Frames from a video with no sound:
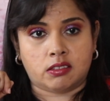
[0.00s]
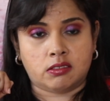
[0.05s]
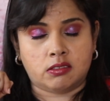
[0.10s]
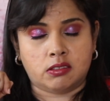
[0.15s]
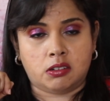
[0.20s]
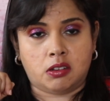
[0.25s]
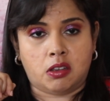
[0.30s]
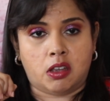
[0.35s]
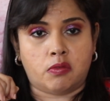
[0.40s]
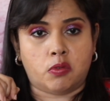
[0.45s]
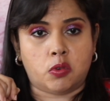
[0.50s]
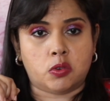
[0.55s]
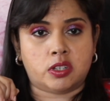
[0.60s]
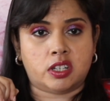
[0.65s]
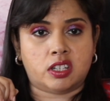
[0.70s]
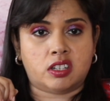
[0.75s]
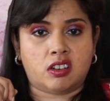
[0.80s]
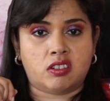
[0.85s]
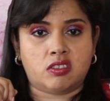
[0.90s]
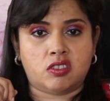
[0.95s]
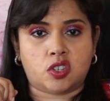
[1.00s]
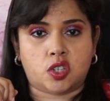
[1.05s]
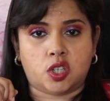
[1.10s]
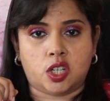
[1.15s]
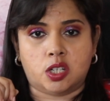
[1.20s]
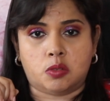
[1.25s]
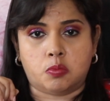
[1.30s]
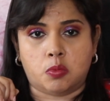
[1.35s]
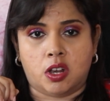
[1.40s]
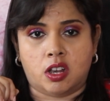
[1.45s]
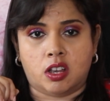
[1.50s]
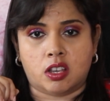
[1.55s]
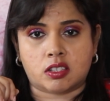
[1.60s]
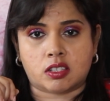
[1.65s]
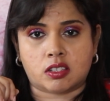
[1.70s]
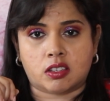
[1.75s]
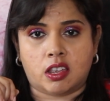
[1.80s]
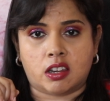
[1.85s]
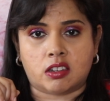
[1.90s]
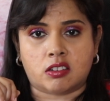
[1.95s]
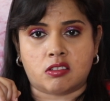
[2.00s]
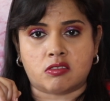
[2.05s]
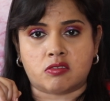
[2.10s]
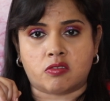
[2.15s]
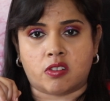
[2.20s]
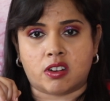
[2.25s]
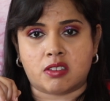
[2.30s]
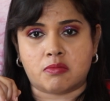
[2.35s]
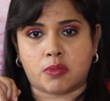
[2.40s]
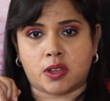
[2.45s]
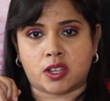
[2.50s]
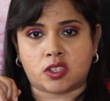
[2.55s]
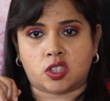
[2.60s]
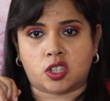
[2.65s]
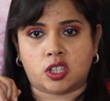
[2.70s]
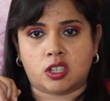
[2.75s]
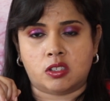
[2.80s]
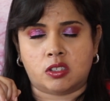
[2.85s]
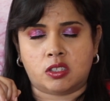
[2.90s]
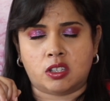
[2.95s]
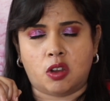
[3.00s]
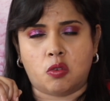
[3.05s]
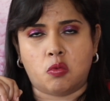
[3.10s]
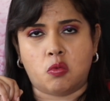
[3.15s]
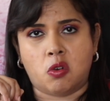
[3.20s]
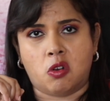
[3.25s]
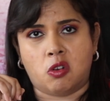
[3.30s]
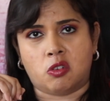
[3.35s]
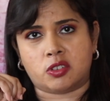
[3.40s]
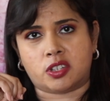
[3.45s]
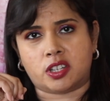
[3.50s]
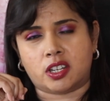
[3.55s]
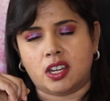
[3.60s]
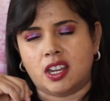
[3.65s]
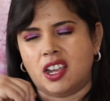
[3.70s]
You know, I've already done the sheet mask and under eye patches. Now what?